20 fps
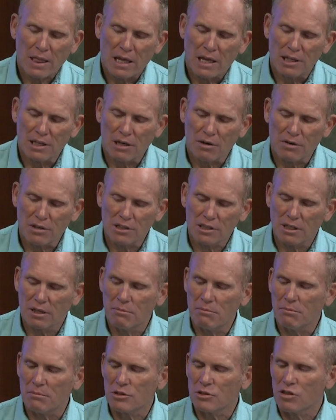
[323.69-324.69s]
There are
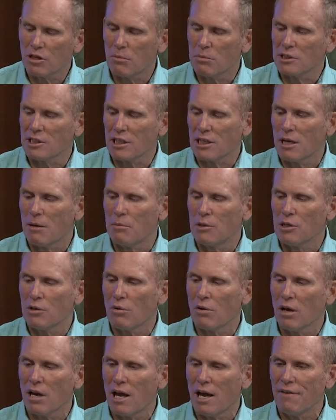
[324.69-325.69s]
some troubles that come into
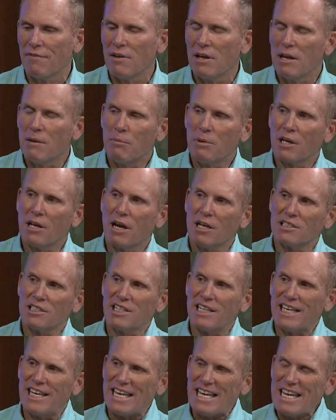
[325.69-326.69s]
our life because of
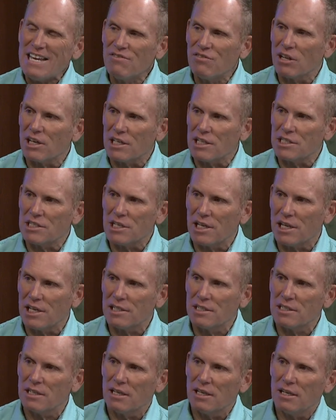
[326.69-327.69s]
the evil
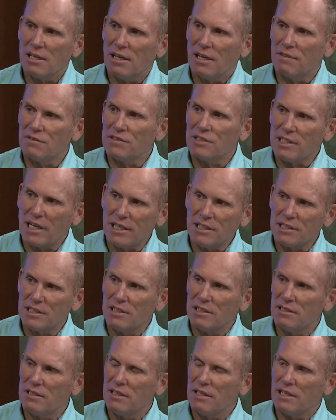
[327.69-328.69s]
intent of
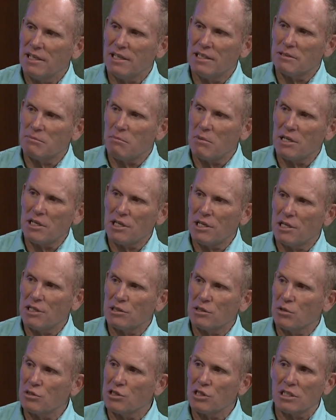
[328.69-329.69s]
Satan, his
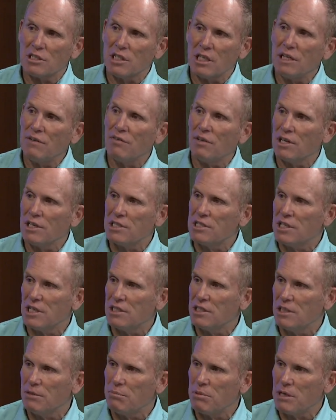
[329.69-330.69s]
minions, or just
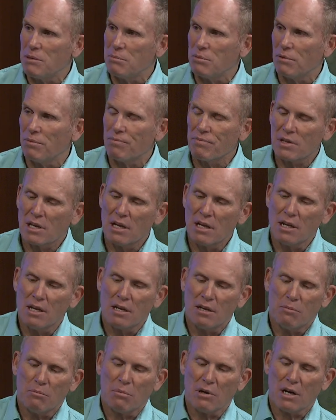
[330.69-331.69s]
evil-intended people.
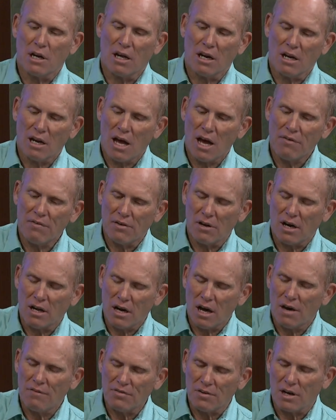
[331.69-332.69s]
But an
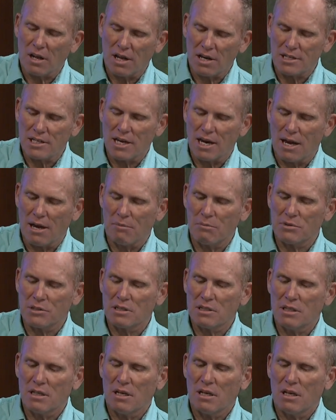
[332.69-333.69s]
awful lot of
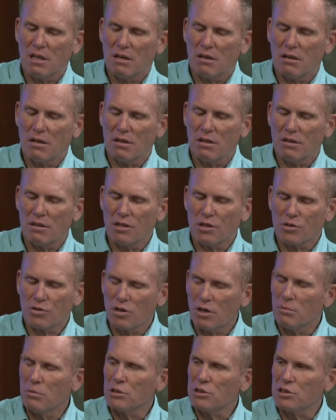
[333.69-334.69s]
times, the
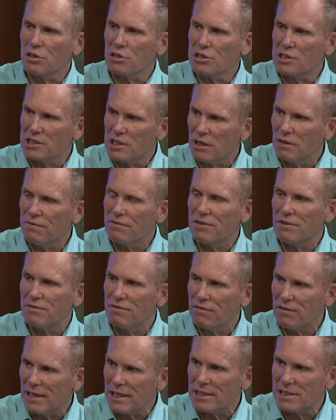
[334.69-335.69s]
troubles are
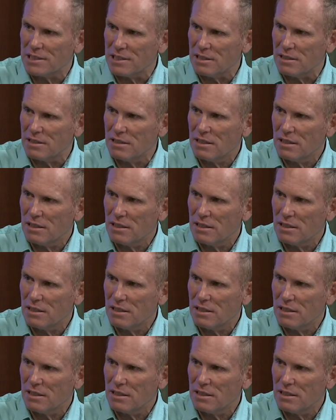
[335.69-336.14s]
self-inflicted